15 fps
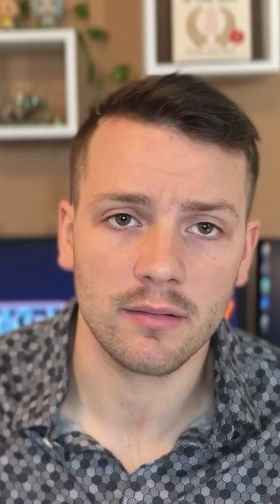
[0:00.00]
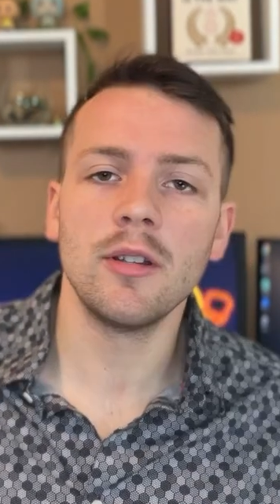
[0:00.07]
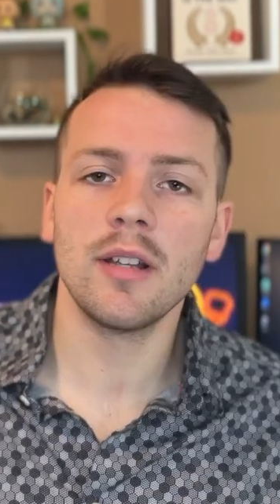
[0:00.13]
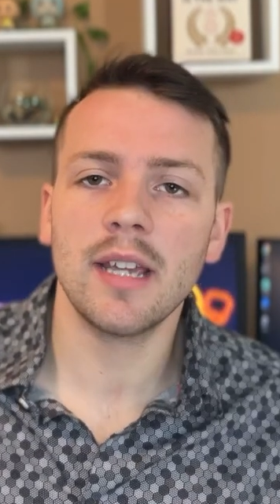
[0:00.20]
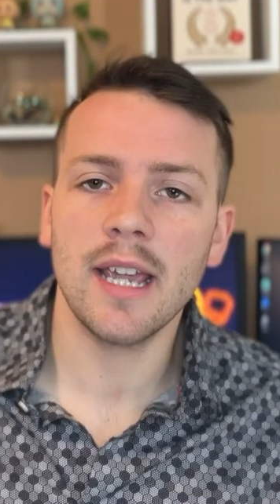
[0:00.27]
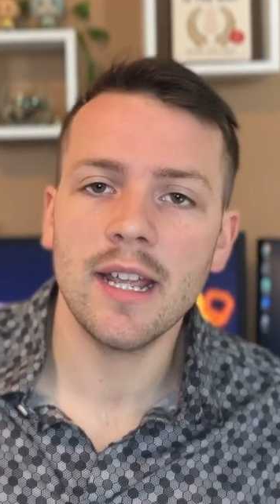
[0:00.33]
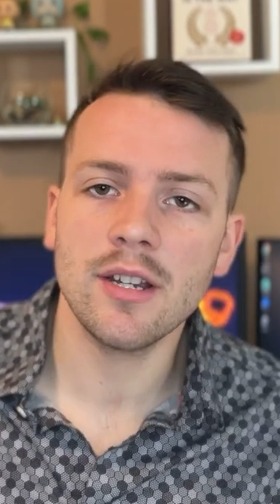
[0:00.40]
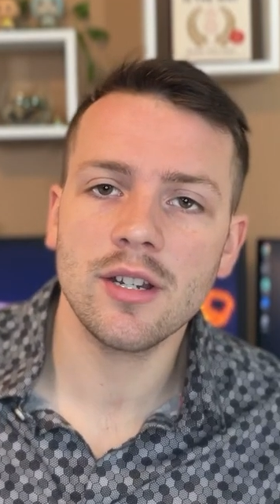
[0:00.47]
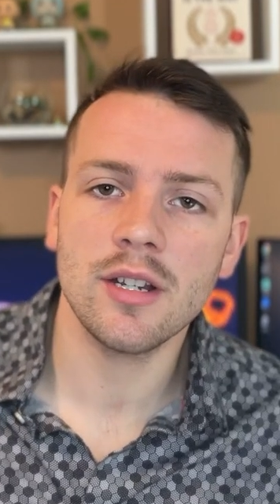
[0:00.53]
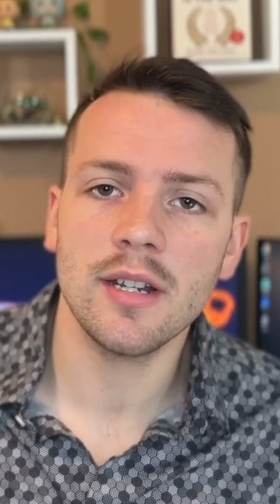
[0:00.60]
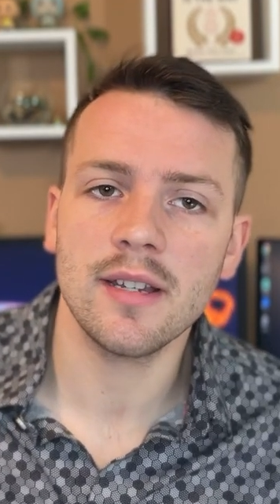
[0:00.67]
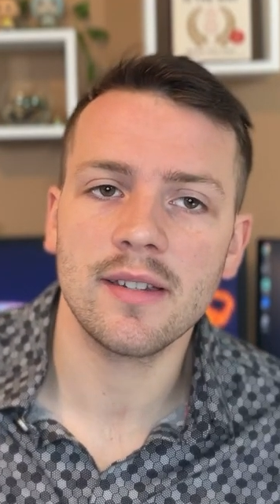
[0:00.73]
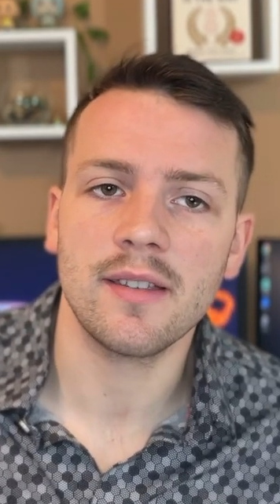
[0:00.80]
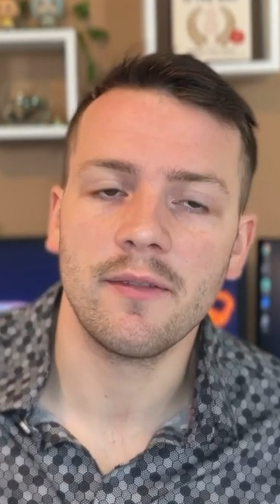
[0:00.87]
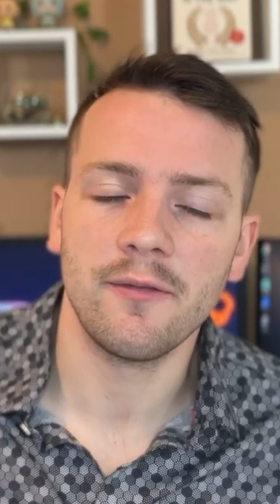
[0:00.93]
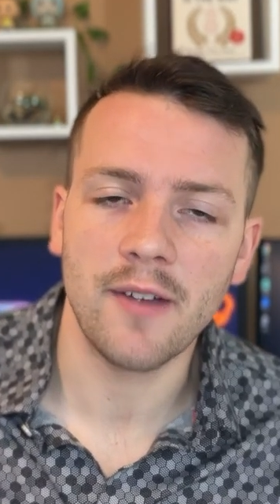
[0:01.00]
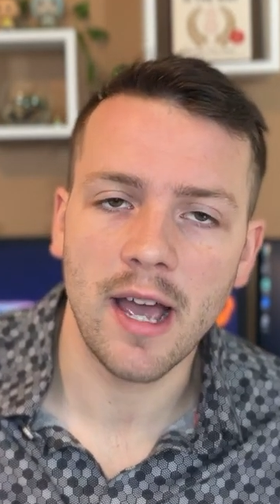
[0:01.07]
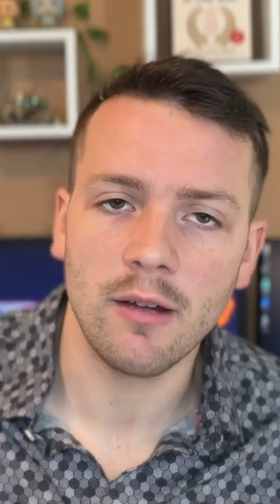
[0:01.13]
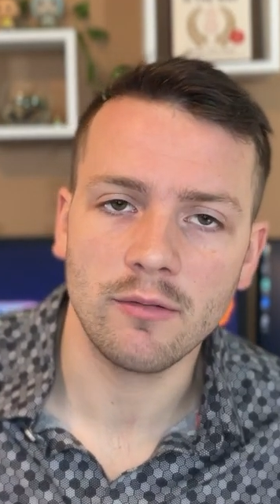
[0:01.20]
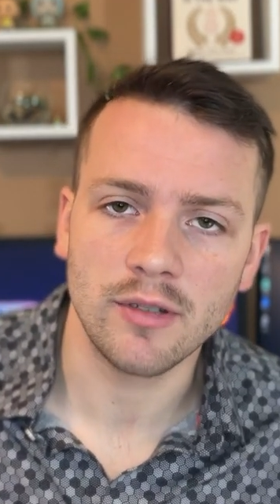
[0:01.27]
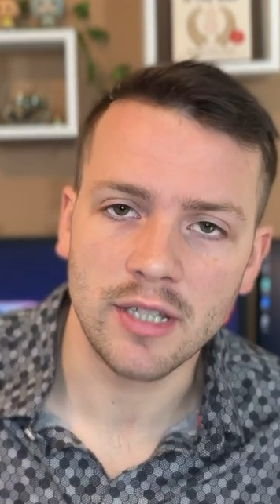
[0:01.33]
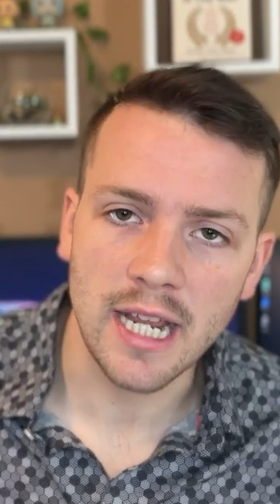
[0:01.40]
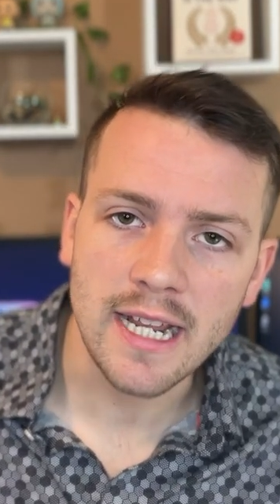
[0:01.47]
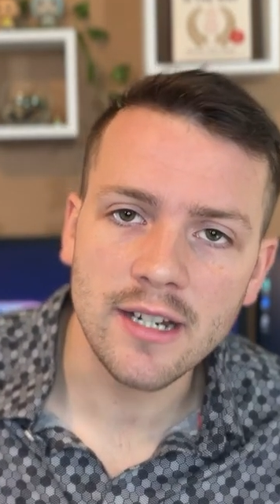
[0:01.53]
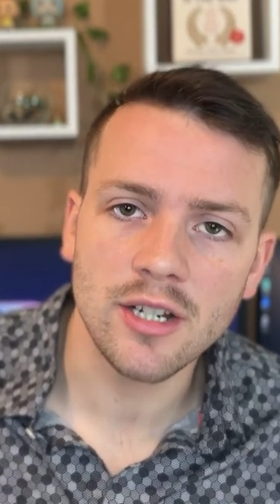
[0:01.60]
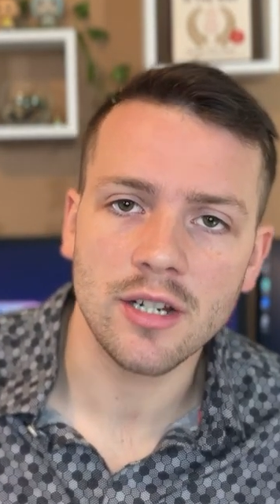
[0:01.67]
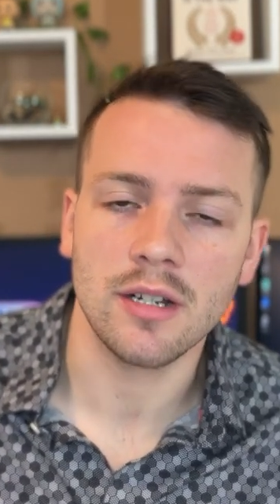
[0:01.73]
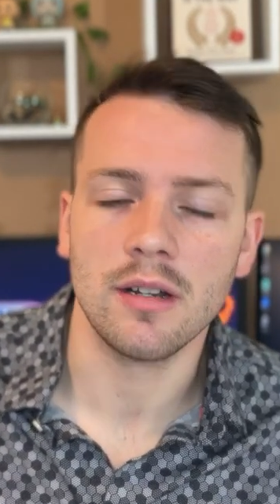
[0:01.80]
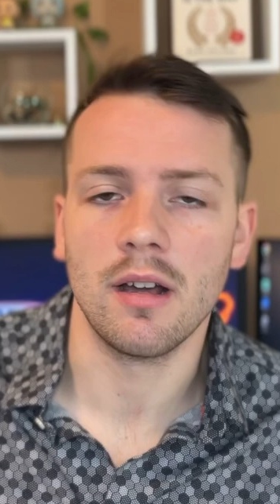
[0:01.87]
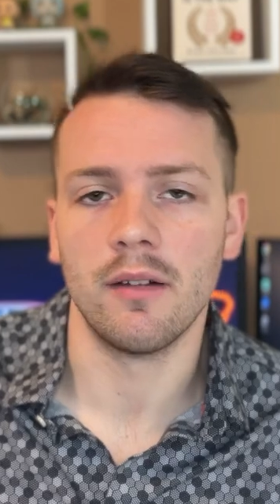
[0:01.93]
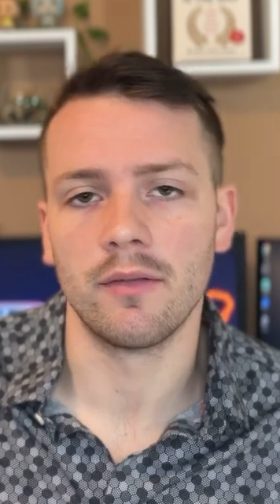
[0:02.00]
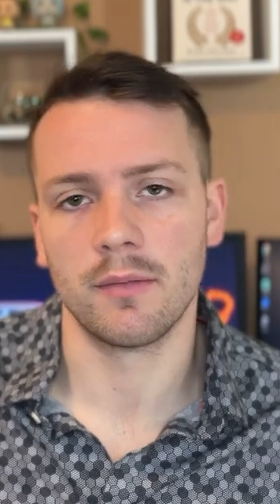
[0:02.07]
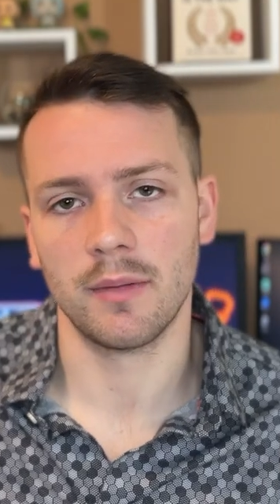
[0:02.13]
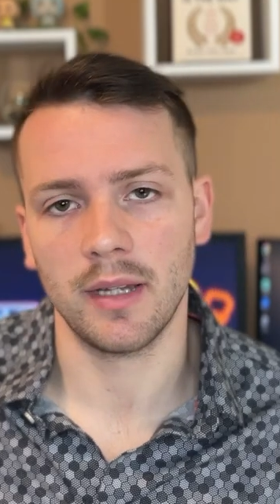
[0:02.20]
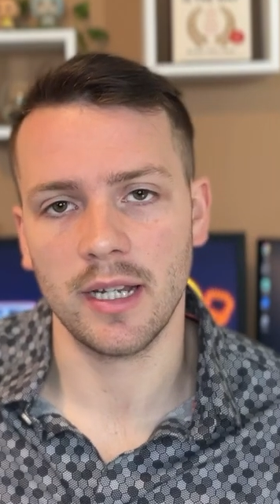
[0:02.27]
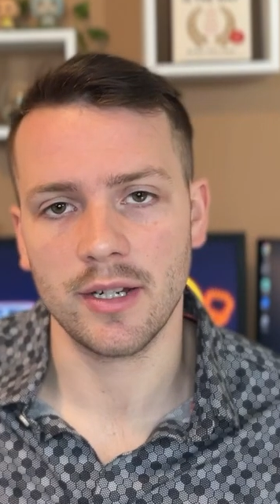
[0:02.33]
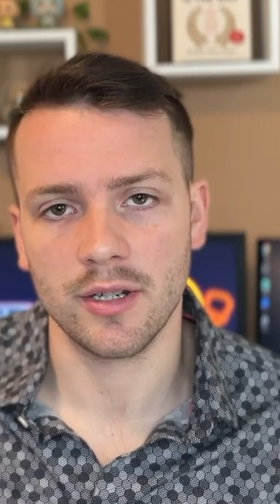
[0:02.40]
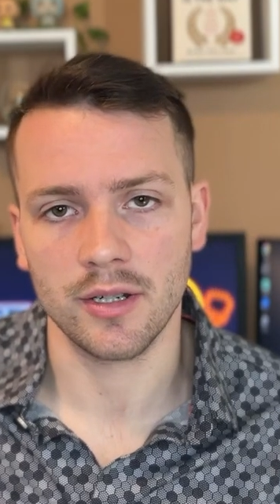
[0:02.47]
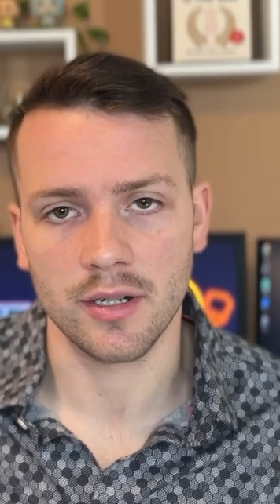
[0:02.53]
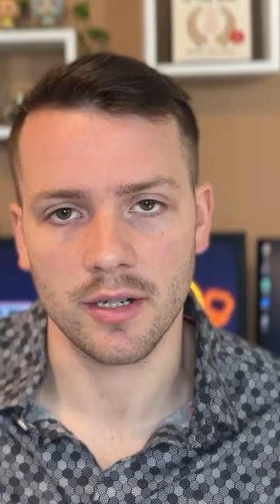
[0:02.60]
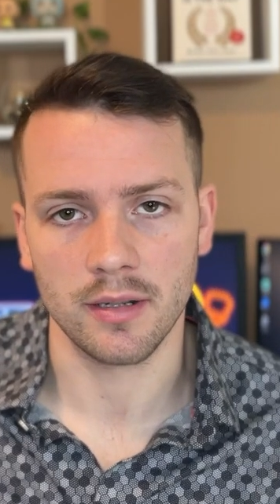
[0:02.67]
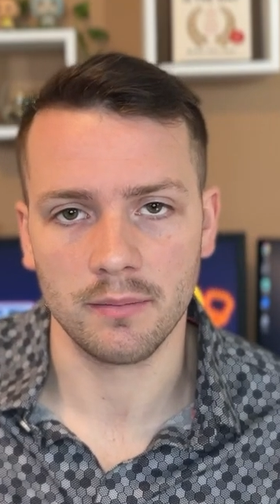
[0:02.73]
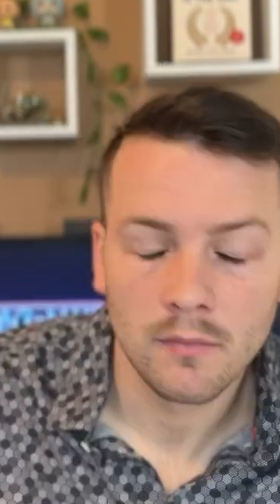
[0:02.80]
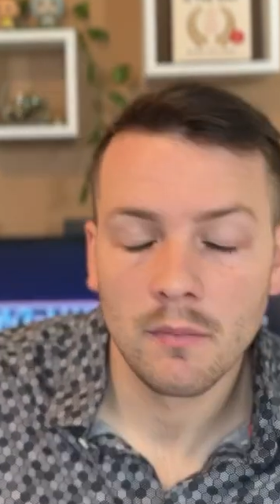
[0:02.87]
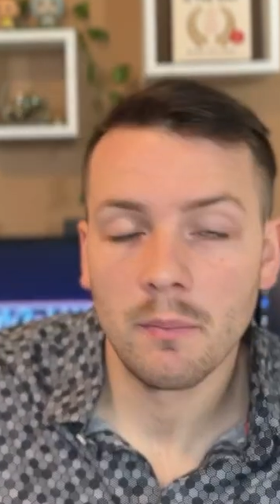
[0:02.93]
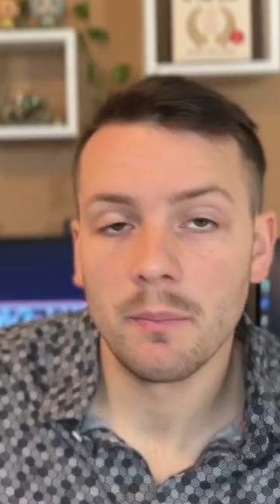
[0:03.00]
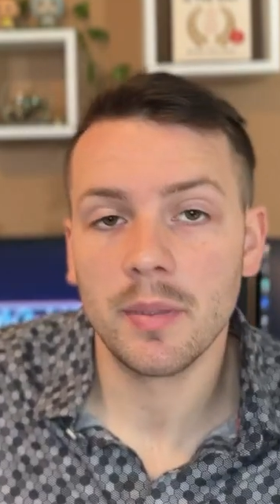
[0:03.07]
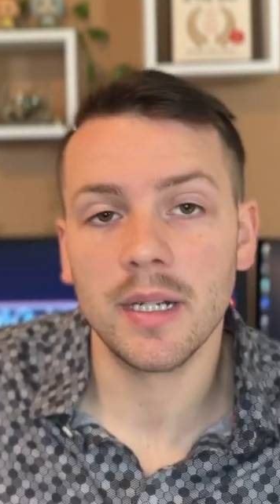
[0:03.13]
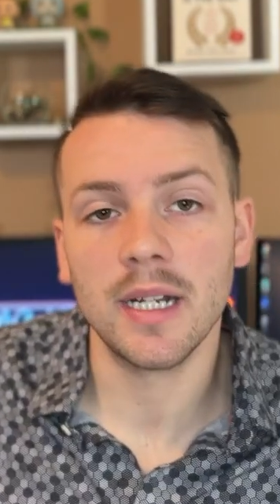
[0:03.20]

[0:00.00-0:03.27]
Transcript: Communication is the foundation of a relationship. But